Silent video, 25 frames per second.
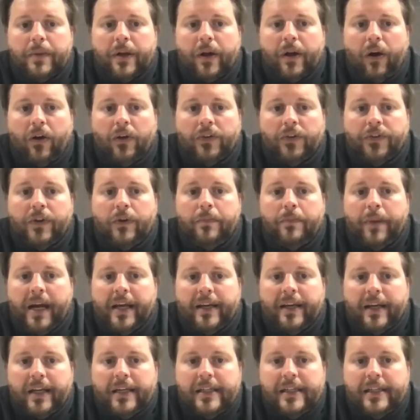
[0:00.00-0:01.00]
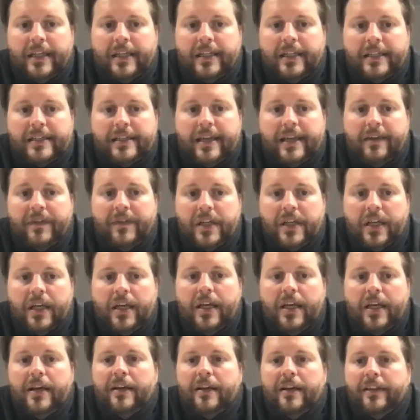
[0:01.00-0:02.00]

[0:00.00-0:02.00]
But also by 1970,